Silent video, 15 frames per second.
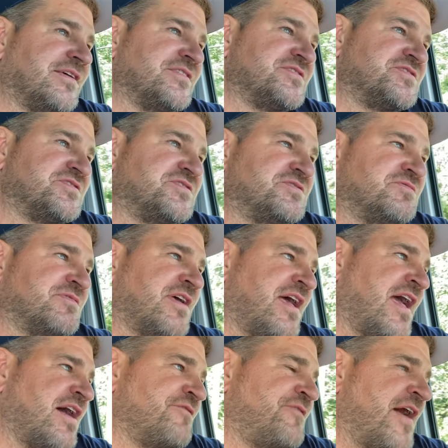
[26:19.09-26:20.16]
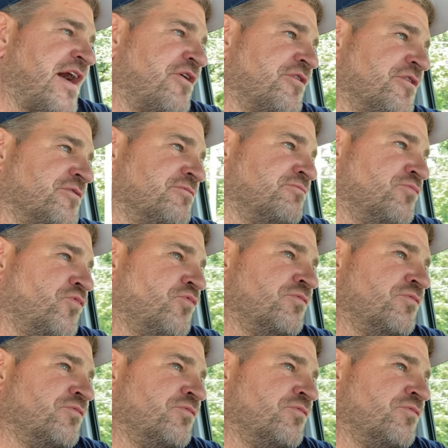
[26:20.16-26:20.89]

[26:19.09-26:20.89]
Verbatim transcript: is a half hour